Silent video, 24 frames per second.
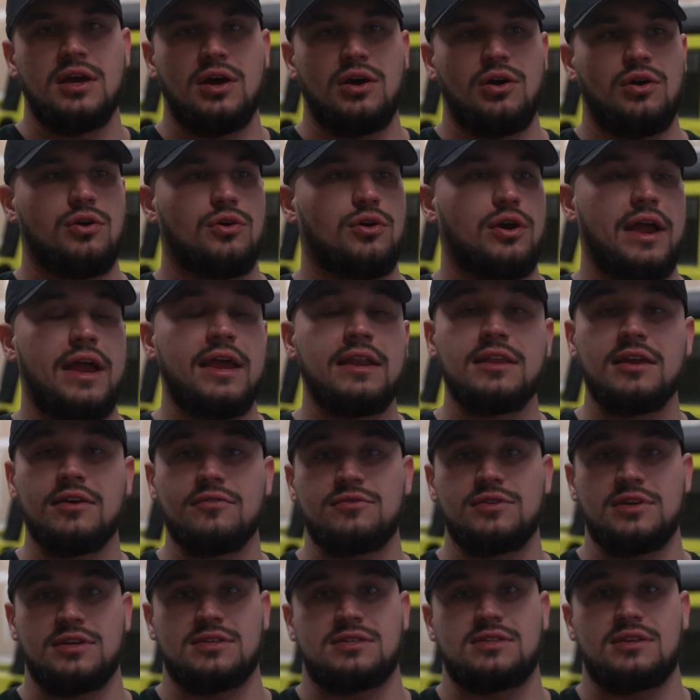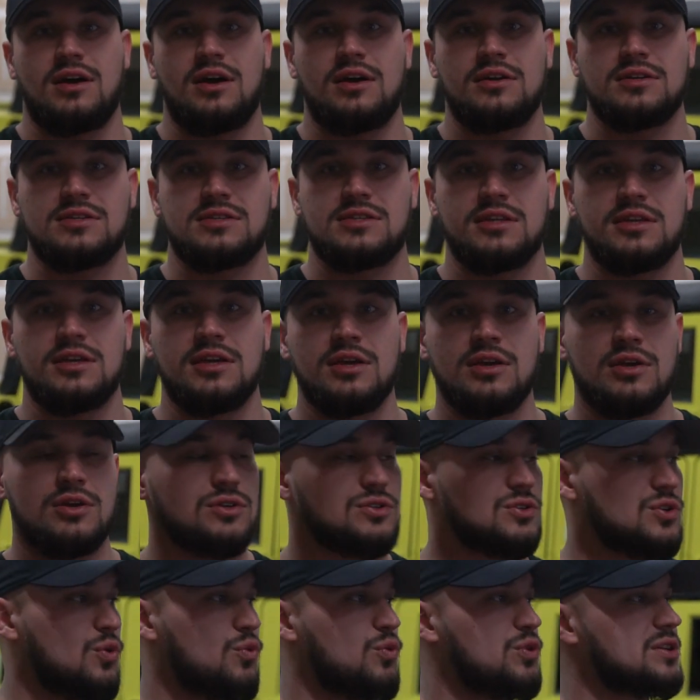or any of this, honestly.
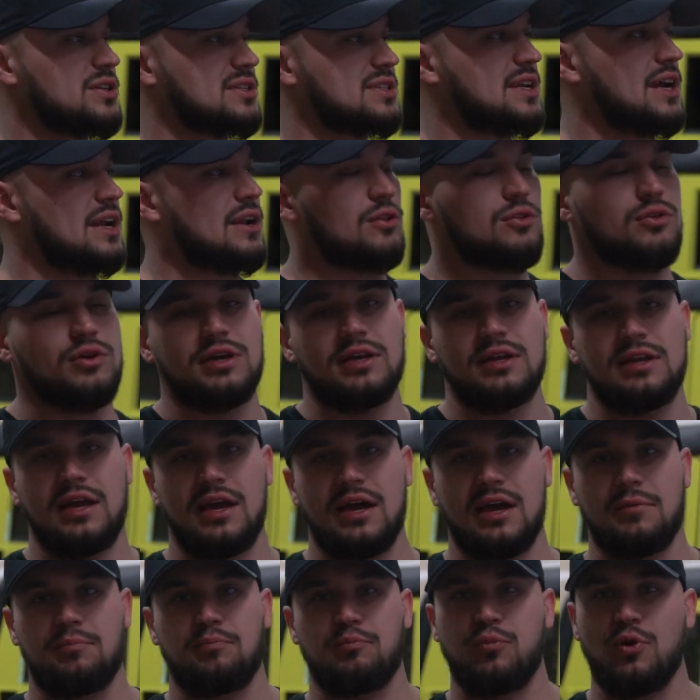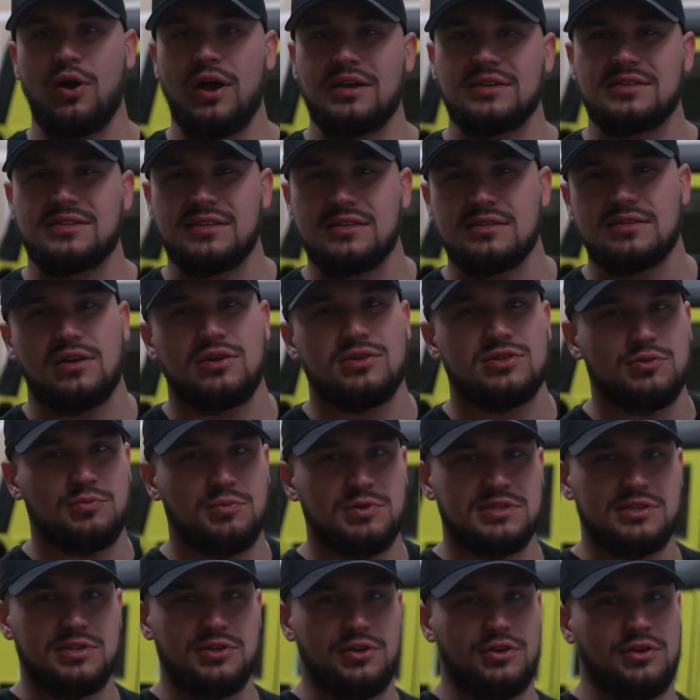So we're just kind of looking at prices, also
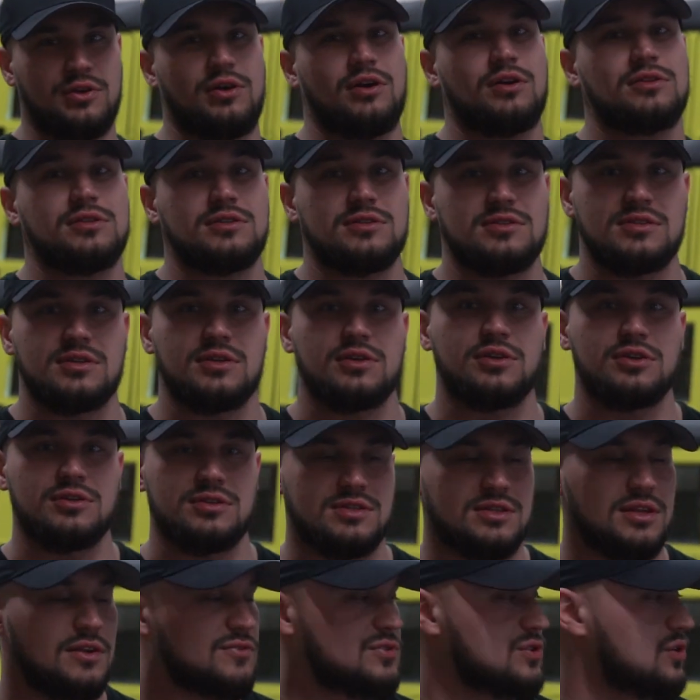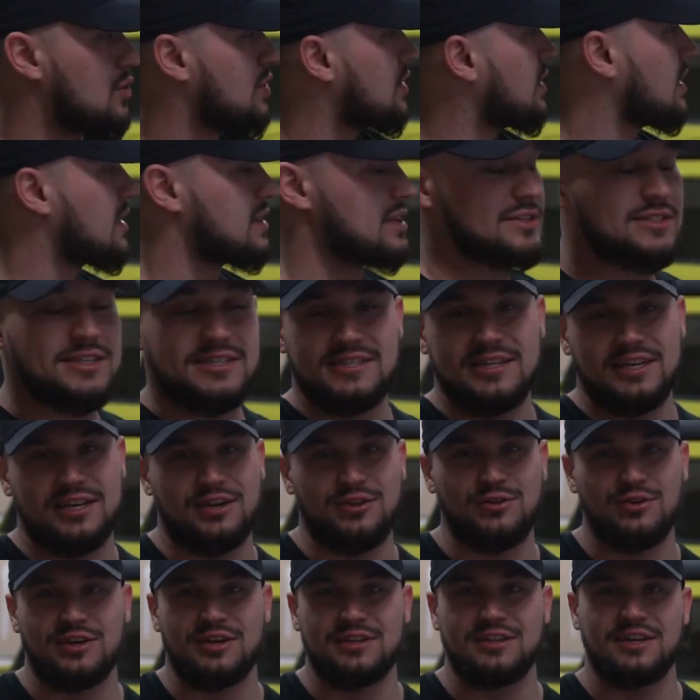material, all this good stuff. So let's just take
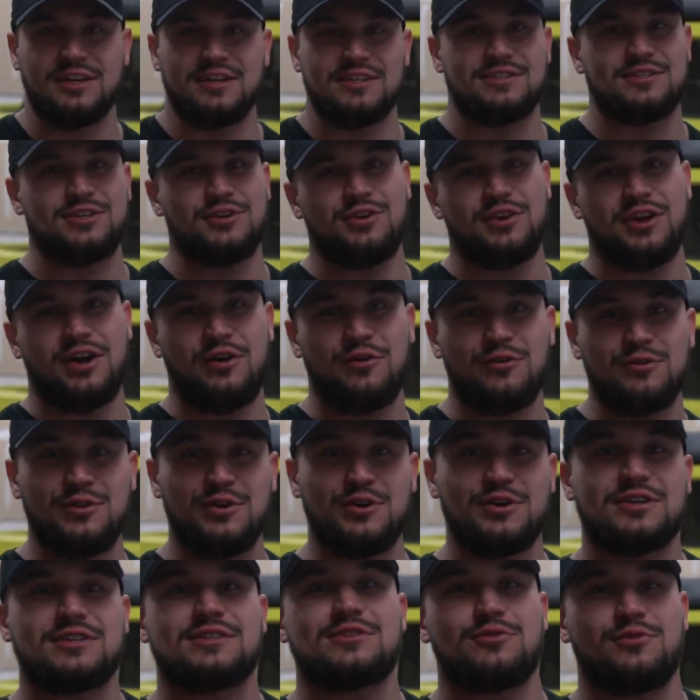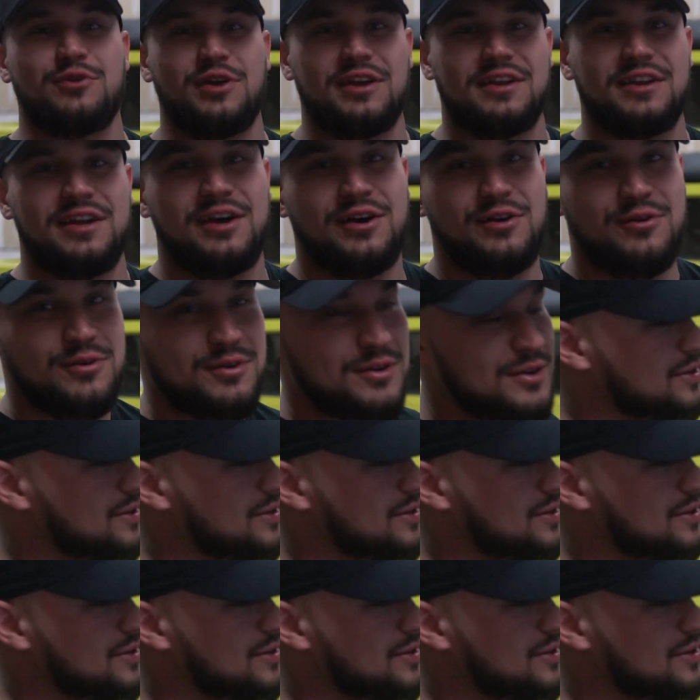a look on the interior, how it looks right now.